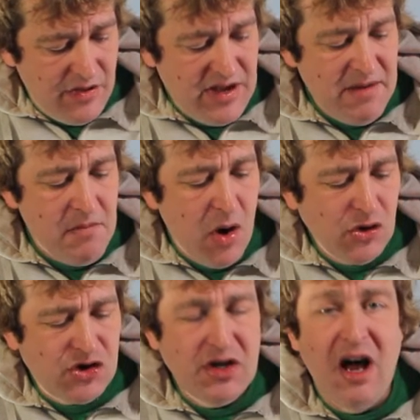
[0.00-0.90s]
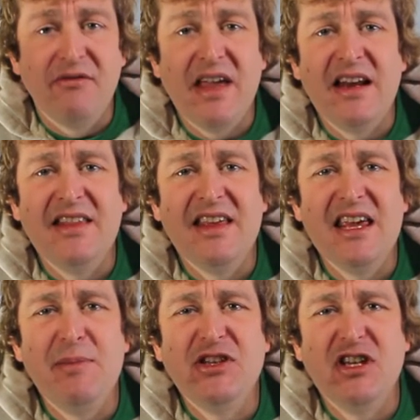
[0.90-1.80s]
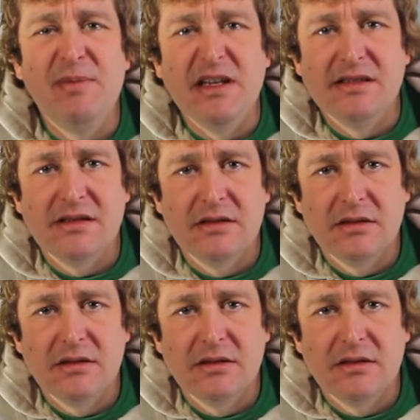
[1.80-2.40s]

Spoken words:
the emotion of getting the heebie-jeebies,